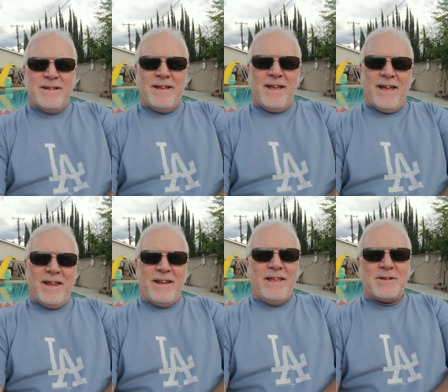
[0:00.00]
and
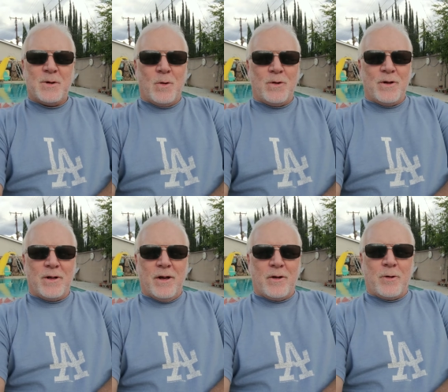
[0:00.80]
he told a
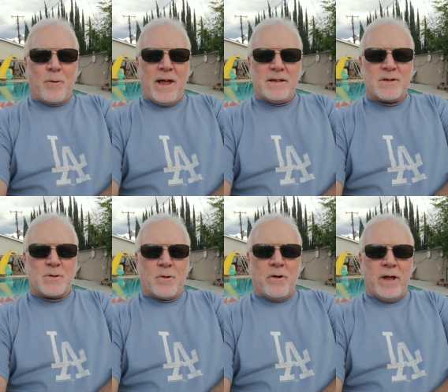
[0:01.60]
great
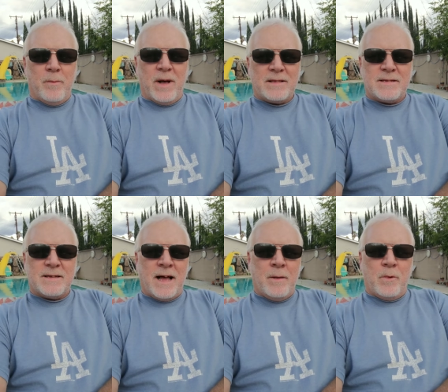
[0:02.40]
story about the
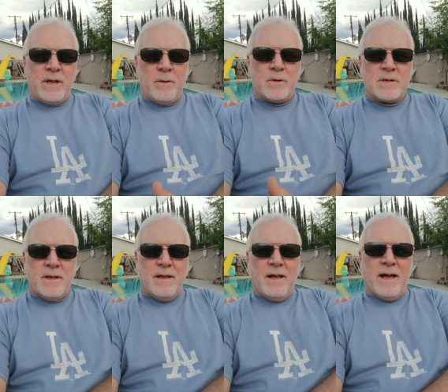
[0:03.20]
time when he was
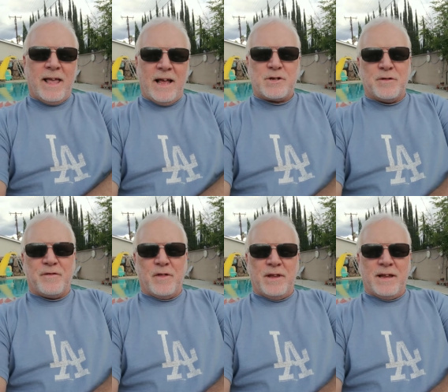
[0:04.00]
a catcher for
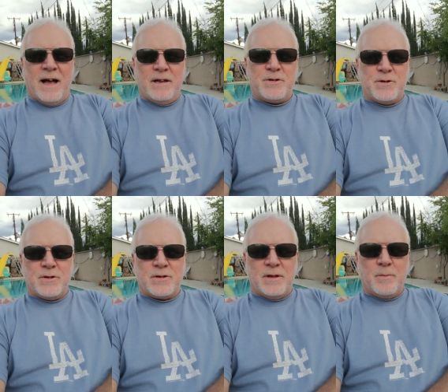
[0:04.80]
the
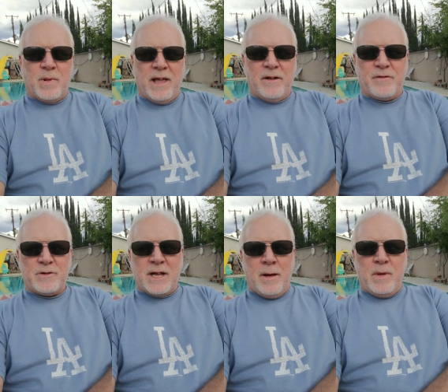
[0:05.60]
Dodgers and playing for
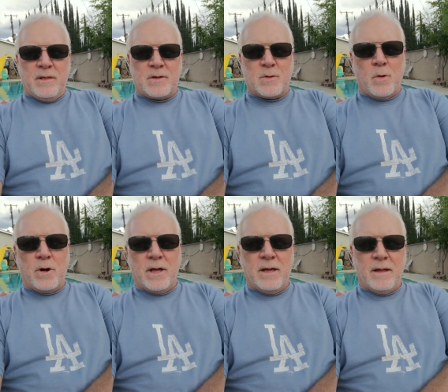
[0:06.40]
Tommy
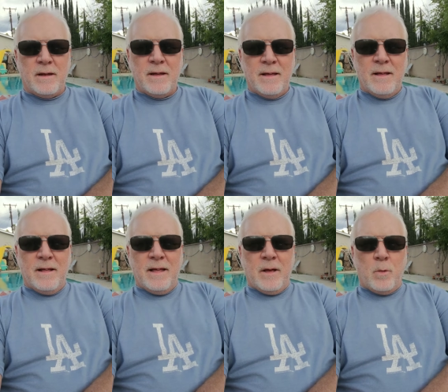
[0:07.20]
Lasorda. And
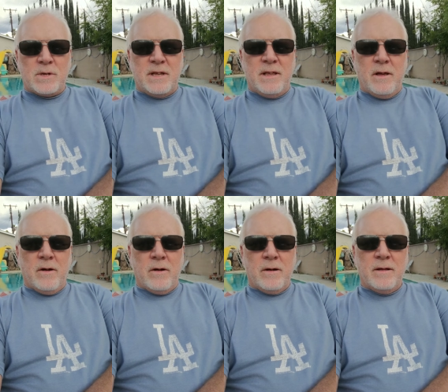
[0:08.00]
it was a
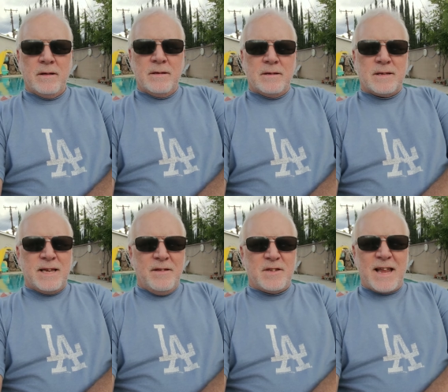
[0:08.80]
year
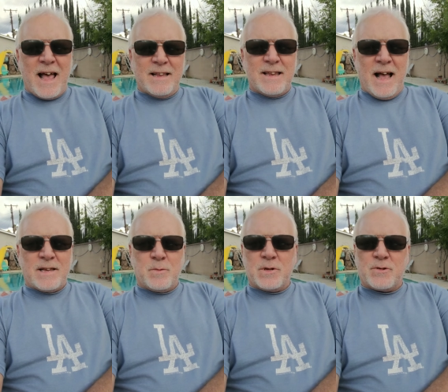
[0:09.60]
Steve
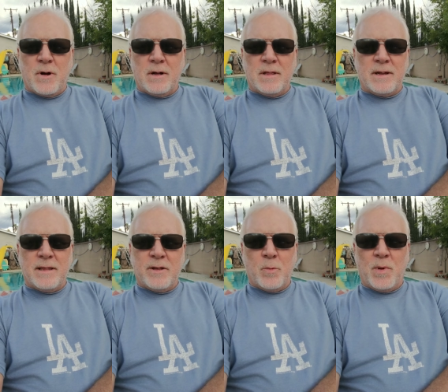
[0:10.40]
Sax was struggling a
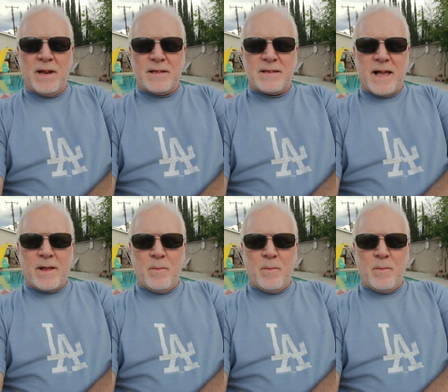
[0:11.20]
little bit at second